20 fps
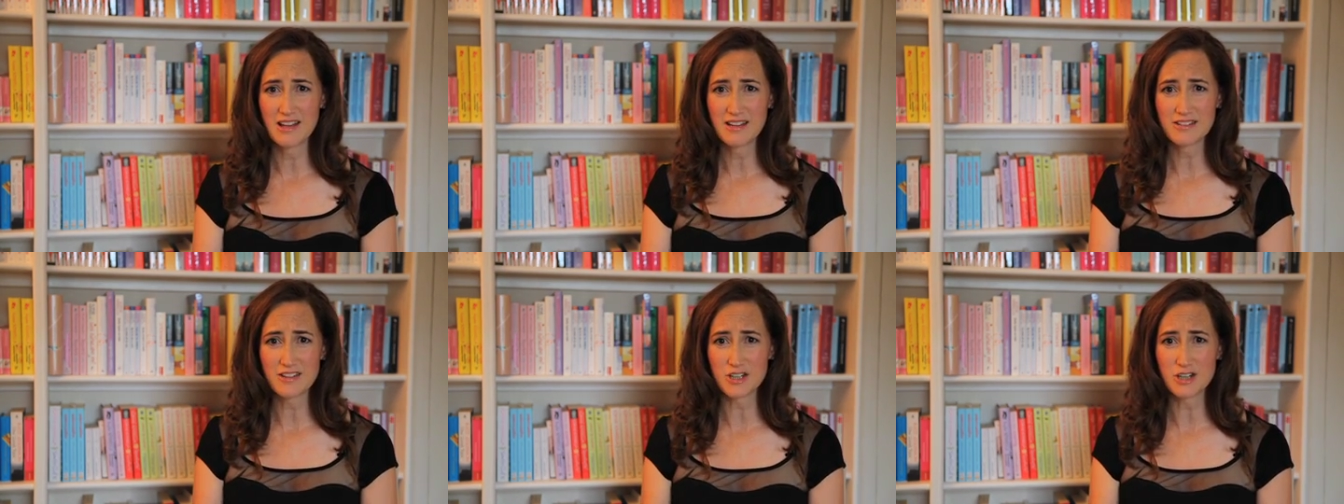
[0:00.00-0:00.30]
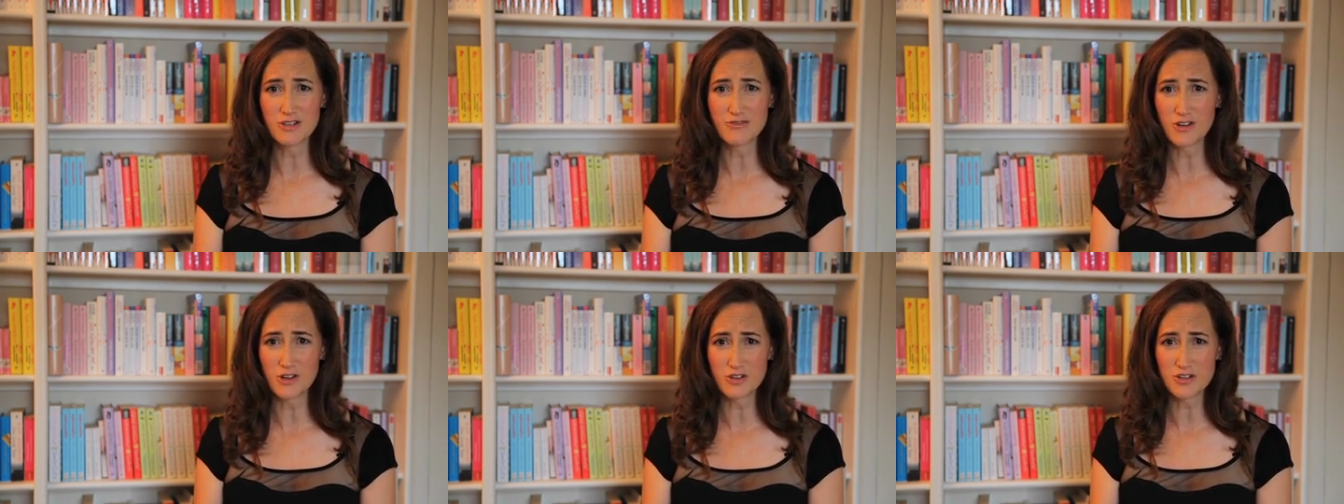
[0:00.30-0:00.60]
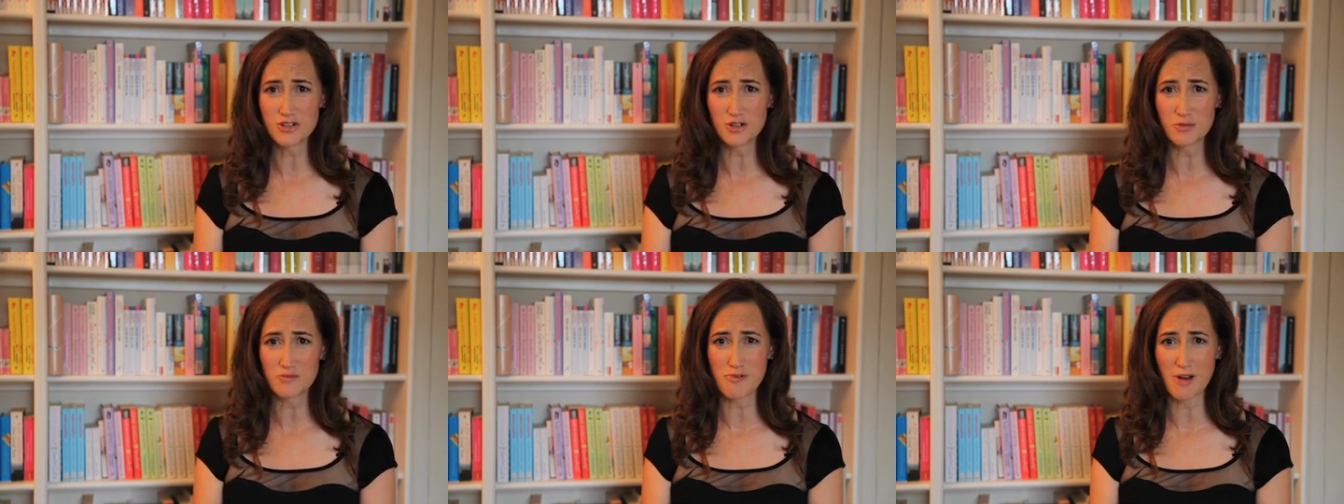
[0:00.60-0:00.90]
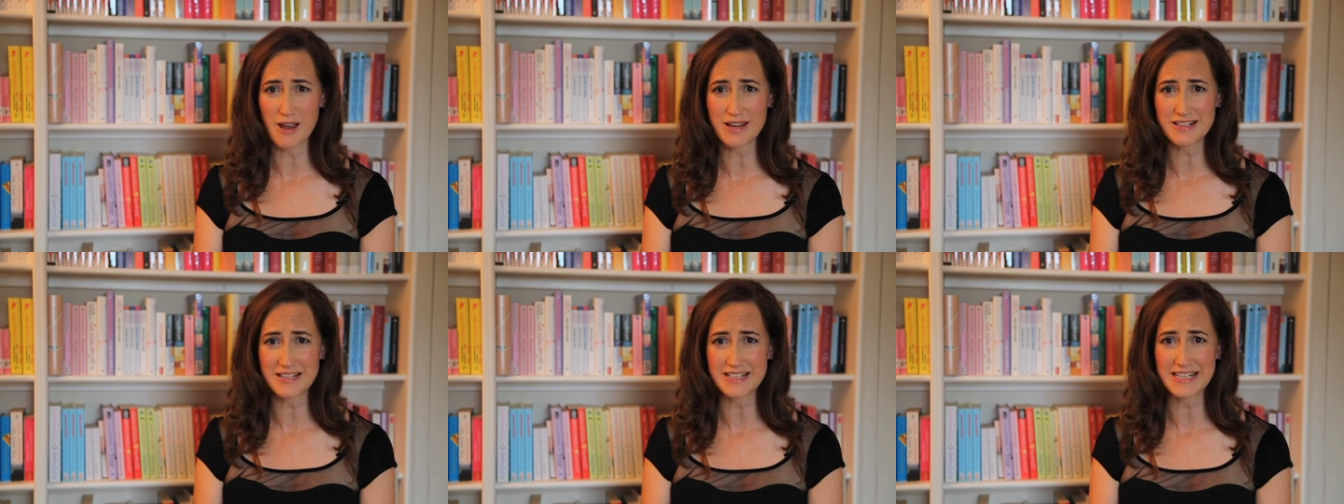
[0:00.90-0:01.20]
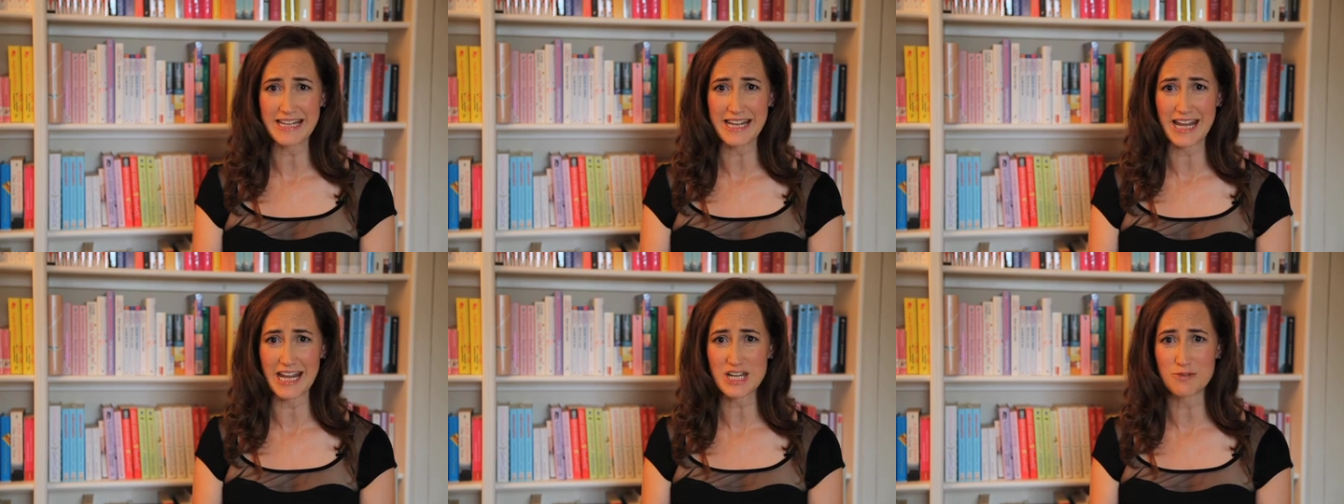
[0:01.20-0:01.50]
that you've lost your priceless
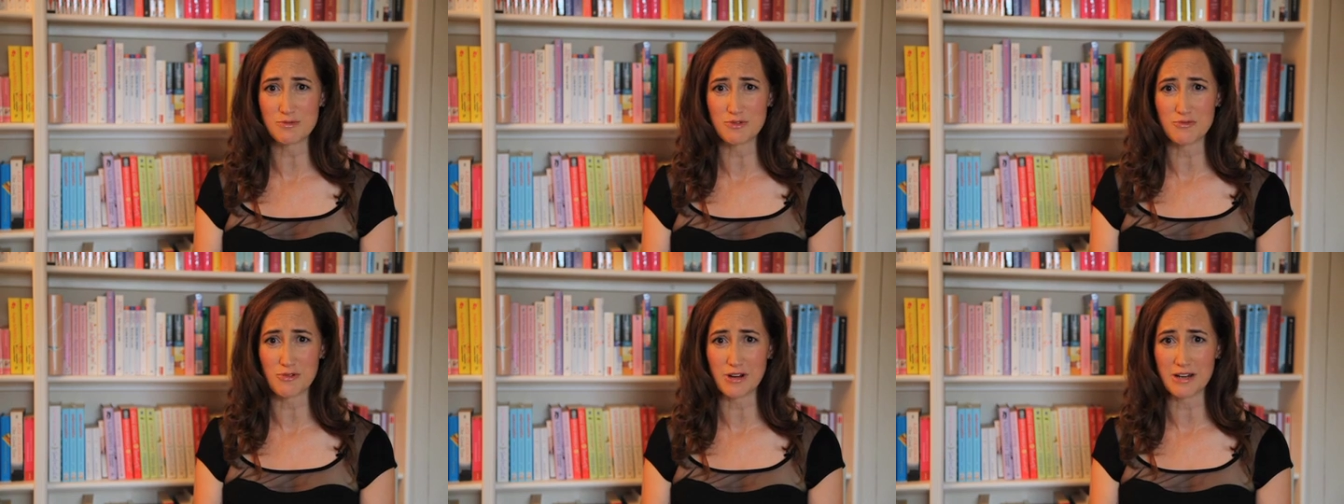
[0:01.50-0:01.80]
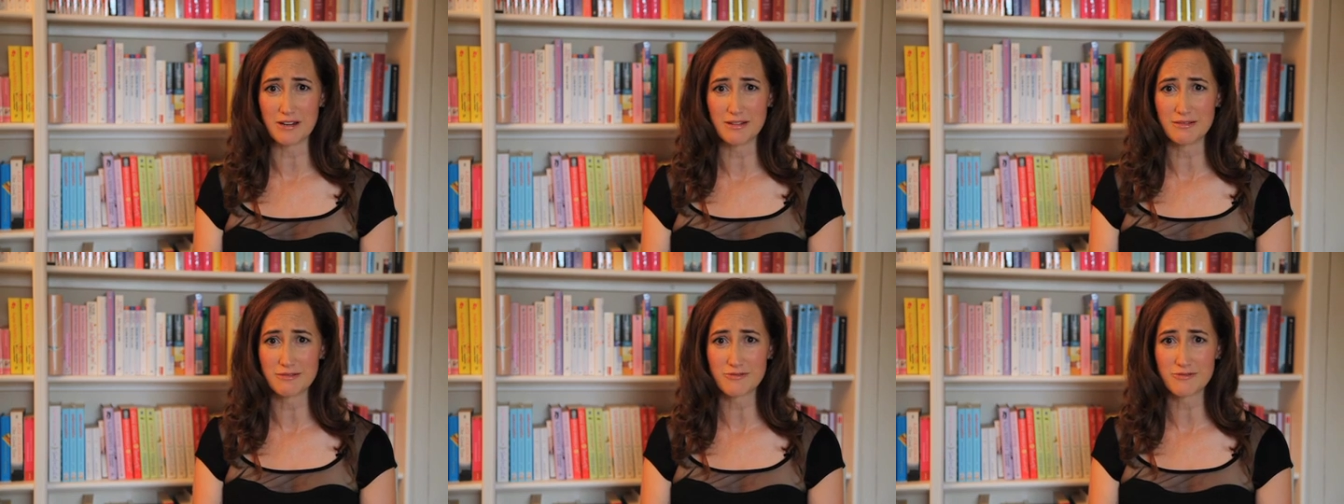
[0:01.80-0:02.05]
engagement ring